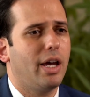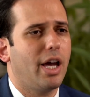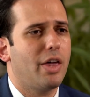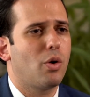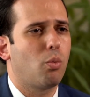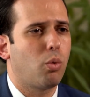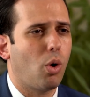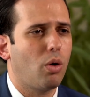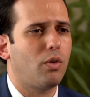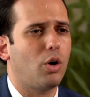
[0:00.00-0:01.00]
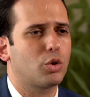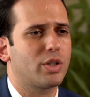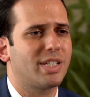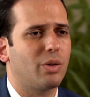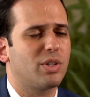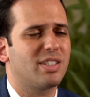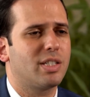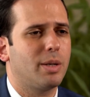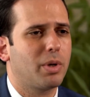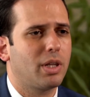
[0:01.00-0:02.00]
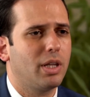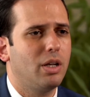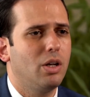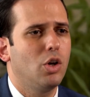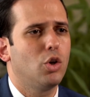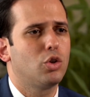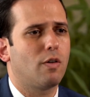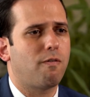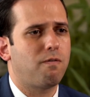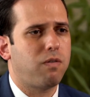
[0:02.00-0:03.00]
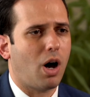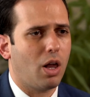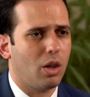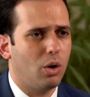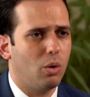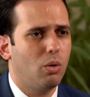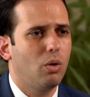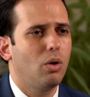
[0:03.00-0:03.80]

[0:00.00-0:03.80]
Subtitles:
And the role of ultrasounds is typically to follow